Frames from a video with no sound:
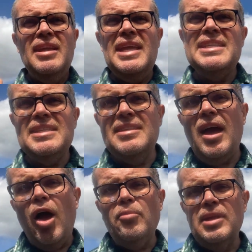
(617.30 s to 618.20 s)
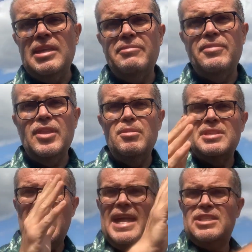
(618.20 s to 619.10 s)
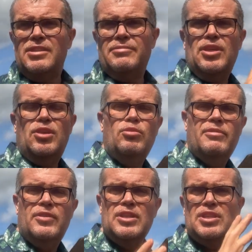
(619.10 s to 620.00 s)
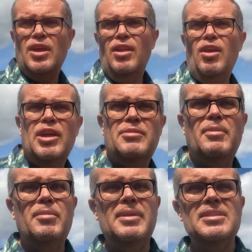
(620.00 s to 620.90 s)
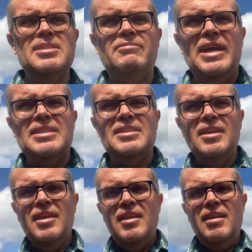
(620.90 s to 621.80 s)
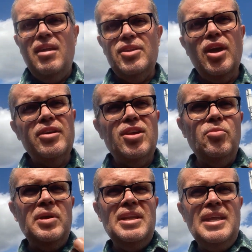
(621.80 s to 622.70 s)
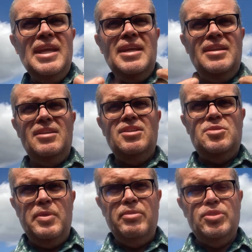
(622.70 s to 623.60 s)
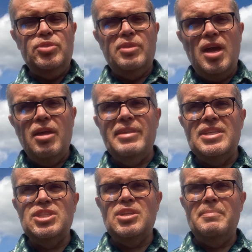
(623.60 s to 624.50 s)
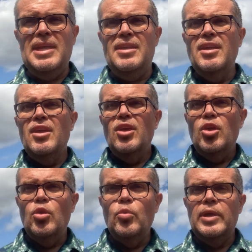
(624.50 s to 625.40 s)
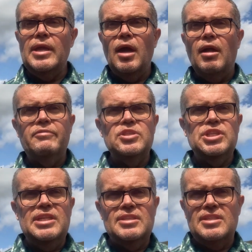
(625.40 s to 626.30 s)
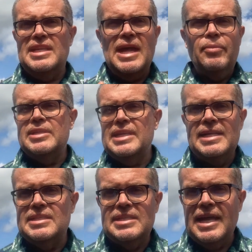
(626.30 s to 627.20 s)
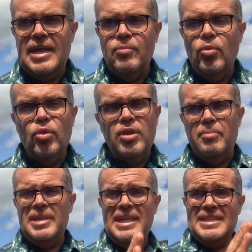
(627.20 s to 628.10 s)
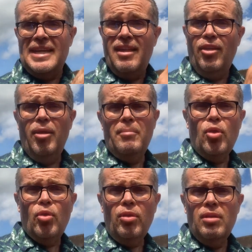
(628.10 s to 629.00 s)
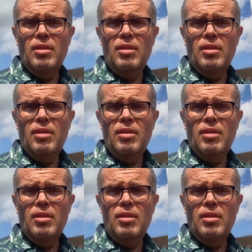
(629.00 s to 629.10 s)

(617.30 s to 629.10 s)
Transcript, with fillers: isn't only for those edge of the universe Goliath moments. In fact, I'd argue we need spiritual courage to be who we are for Jesus in our day to -day walk, and we need it a lot more